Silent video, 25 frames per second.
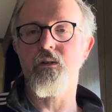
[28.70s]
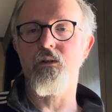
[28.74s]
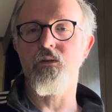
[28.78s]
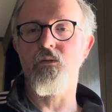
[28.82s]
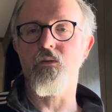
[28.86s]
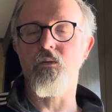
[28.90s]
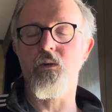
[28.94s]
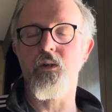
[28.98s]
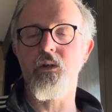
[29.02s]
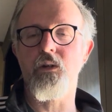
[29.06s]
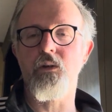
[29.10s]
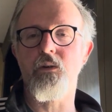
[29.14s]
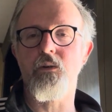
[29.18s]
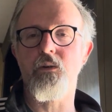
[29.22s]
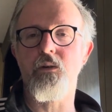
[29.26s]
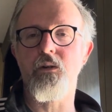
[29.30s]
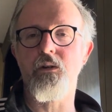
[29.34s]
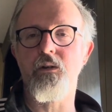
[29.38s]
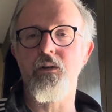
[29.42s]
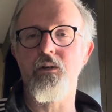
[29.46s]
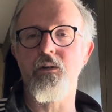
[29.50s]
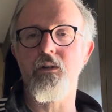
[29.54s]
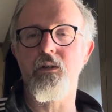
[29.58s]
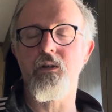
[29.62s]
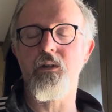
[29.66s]
what
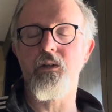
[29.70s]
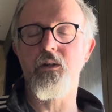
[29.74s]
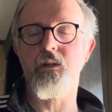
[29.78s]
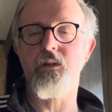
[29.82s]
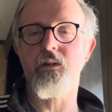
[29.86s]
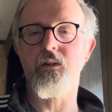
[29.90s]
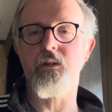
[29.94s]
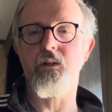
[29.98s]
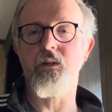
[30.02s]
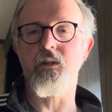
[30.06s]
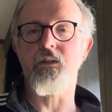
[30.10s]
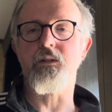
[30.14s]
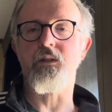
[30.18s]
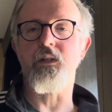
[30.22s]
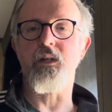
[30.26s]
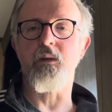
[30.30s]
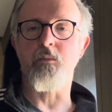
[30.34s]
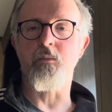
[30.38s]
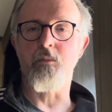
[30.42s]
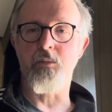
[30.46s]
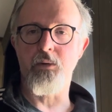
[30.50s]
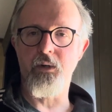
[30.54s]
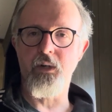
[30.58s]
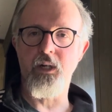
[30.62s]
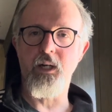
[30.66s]
order is the
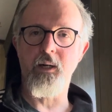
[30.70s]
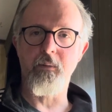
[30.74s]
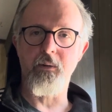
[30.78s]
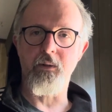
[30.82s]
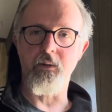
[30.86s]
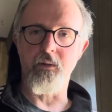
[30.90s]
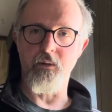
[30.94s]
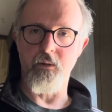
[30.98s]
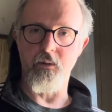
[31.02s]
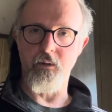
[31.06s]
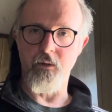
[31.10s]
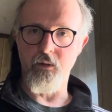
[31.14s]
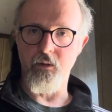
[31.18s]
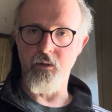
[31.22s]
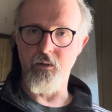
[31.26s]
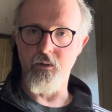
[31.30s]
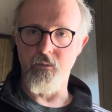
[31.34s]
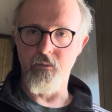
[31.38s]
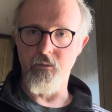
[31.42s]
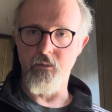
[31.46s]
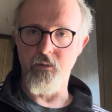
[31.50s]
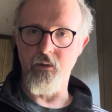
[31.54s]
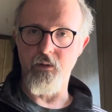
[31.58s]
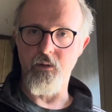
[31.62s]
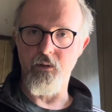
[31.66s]
proper order
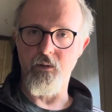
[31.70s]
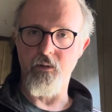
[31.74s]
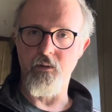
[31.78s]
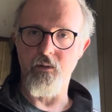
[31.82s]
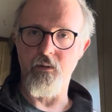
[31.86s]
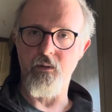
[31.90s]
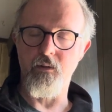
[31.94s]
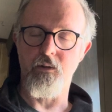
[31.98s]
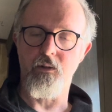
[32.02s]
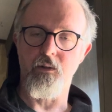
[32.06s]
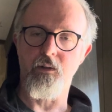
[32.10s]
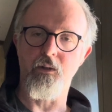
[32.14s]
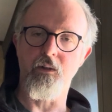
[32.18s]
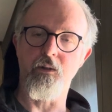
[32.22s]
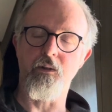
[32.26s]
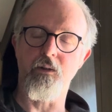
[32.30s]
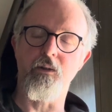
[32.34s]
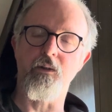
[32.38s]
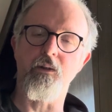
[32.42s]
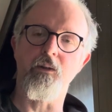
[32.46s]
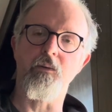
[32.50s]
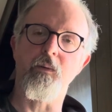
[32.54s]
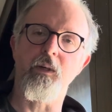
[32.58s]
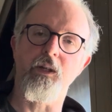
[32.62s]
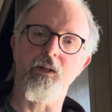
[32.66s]
to learn
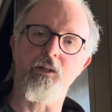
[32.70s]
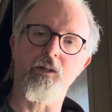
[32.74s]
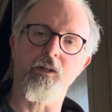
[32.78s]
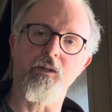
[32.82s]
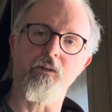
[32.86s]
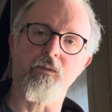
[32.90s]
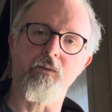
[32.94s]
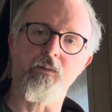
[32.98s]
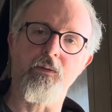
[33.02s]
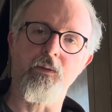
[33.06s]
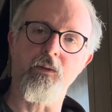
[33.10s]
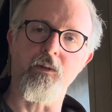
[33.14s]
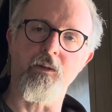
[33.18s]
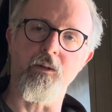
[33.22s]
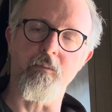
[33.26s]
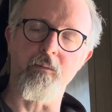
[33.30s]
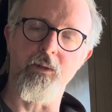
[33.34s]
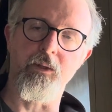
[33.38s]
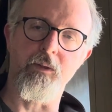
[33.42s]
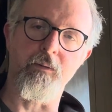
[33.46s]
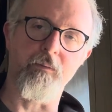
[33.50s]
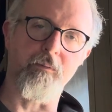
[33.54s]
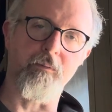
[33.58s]
the Wing Chun forms.